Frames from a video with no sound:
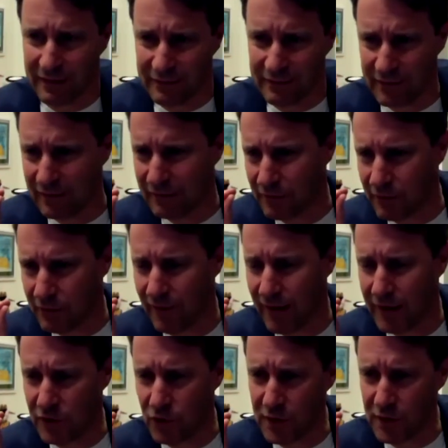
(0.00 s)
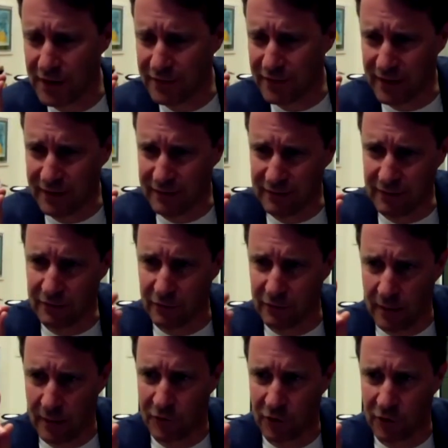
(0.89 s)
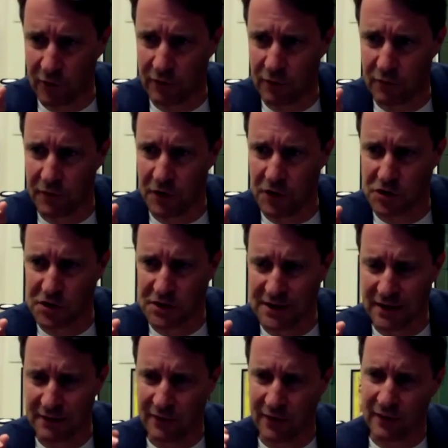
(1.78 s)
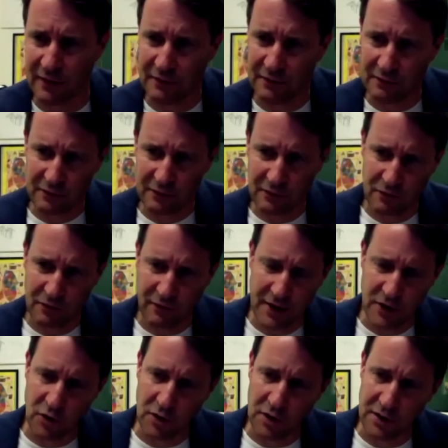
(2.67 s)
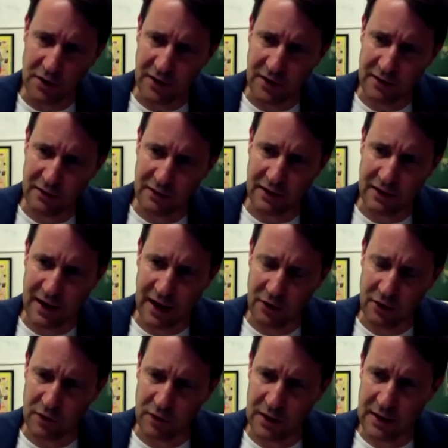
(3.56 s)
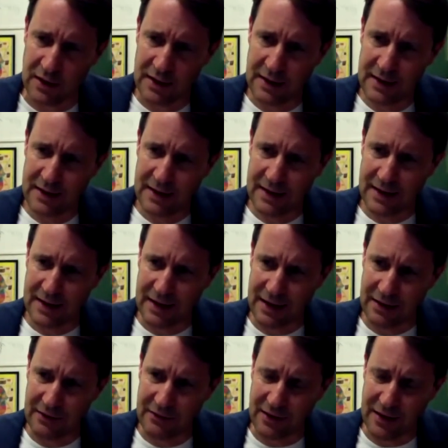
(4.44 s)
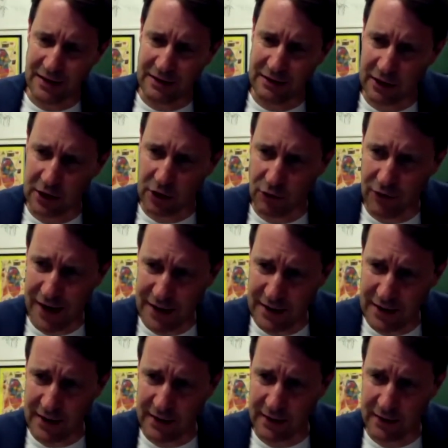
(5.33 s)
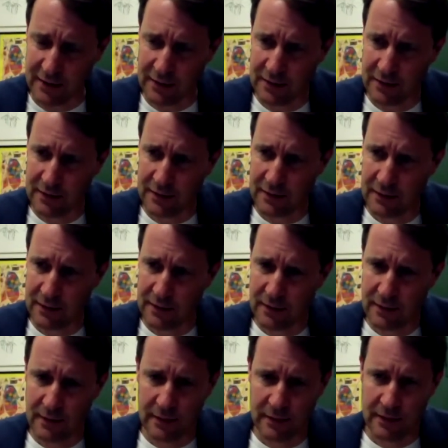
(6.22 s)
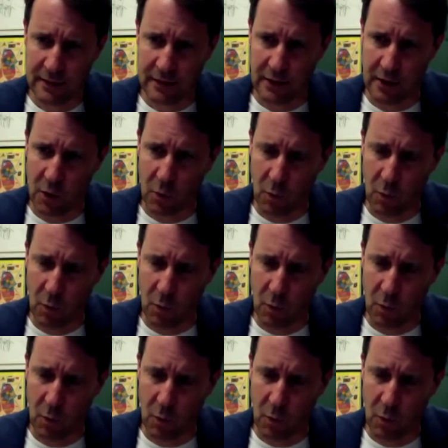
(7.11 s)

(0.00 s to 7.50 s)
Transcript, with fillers: it's, quite unique that I'm sorry to finish the sentence. Uh, it's yeah. quite unique that a country is integrating a